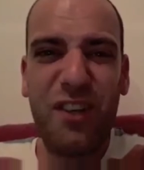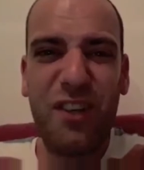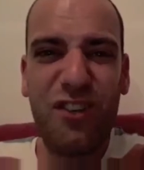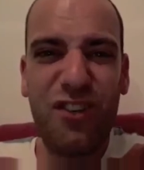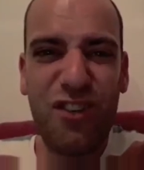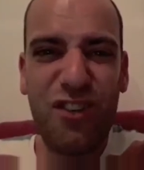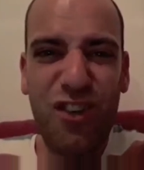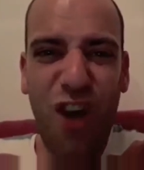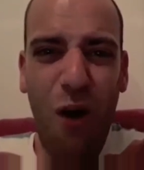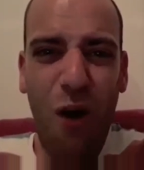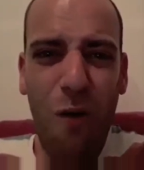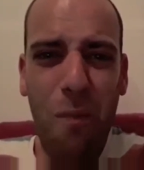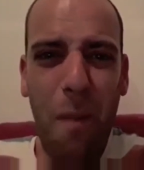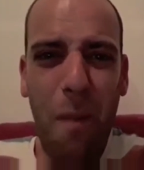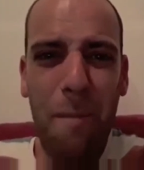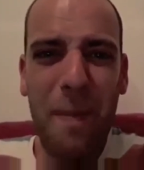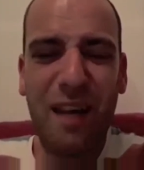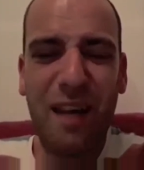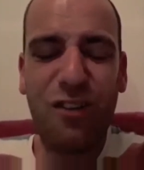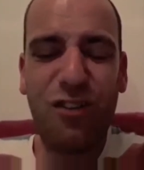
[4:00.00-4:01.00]
my... Oh,
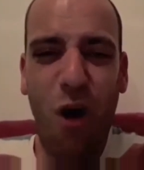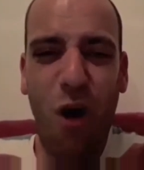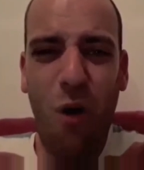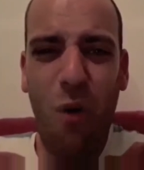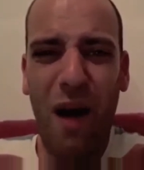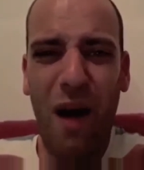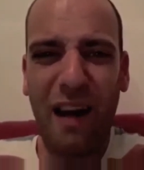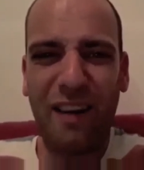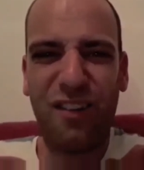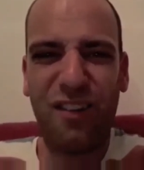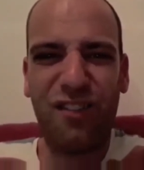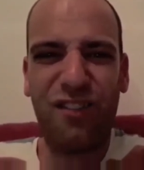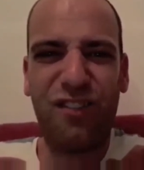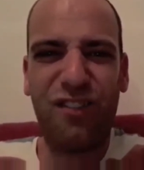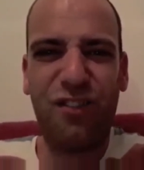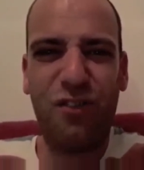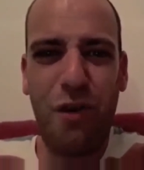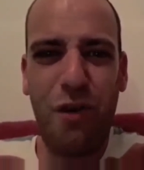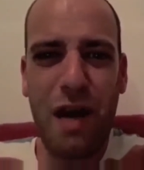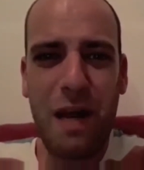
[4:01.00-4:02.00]
my big toe, I had to
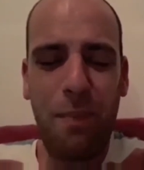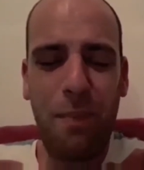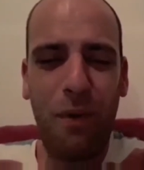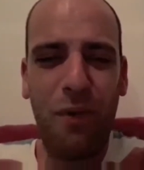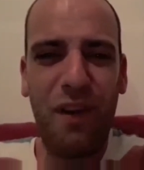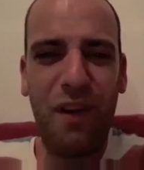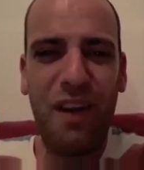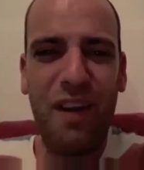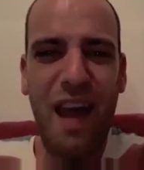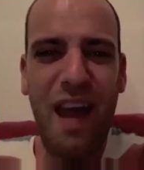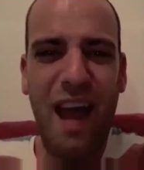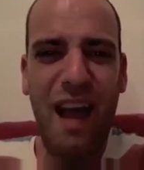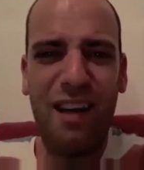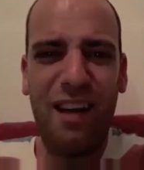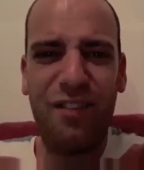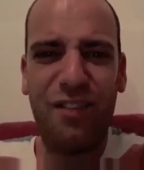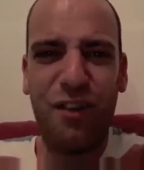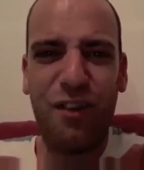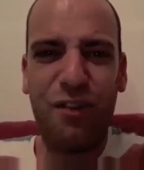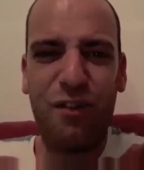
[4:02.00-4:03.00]
scrape under the
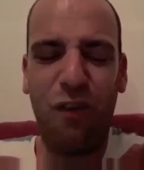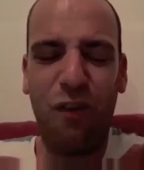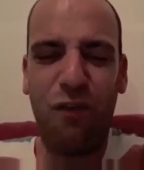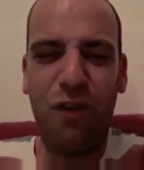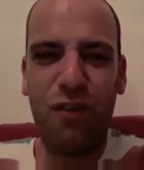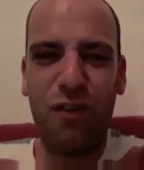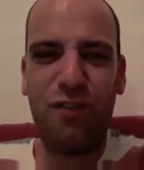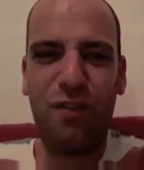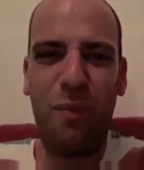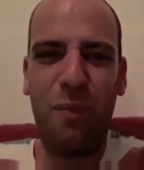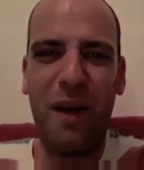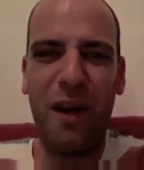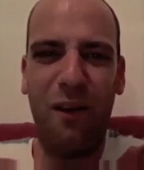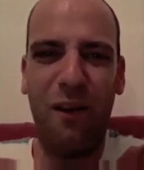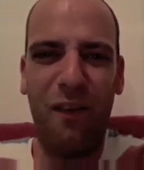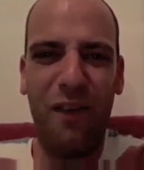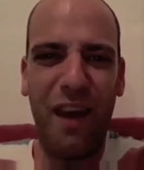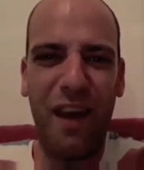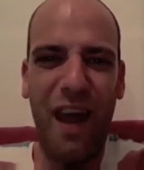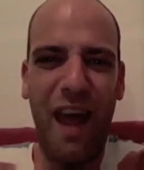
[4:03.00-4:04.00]
nails and stuff because something
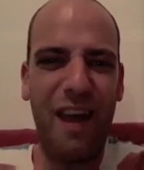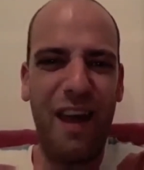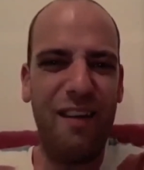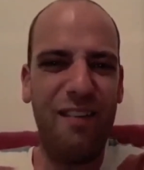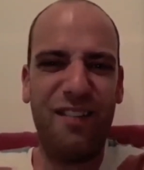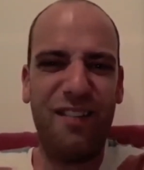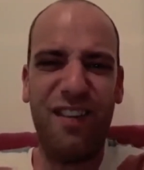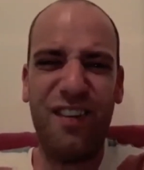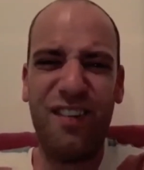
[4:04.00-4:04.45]
went under there. It's